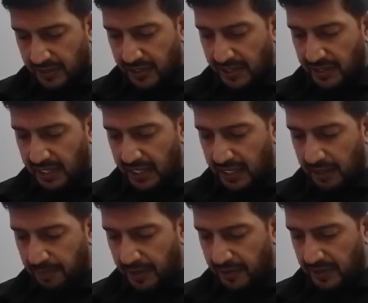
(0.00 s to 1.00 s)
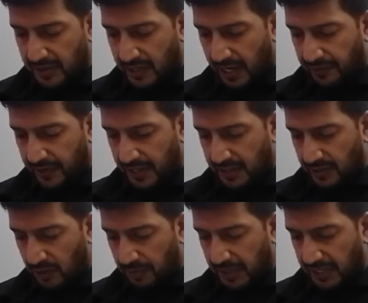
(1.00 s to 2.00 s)
Generally, impervious graphite
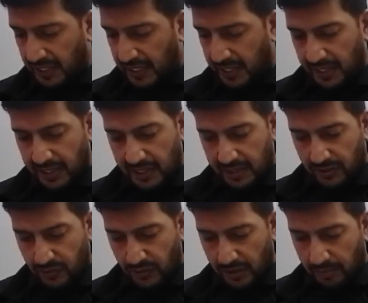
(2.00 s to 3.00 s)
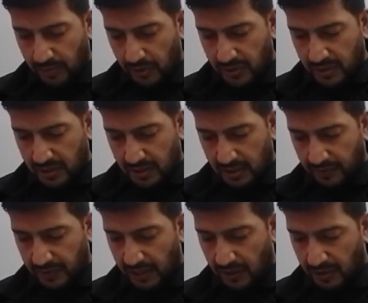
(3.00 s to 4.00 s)
is completely inert to the most
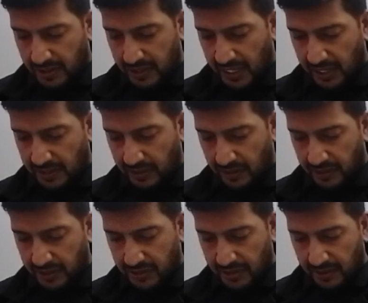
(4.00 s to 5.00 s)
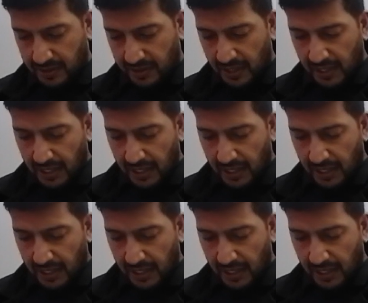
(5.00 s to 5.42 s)
severe oxidizing conditions.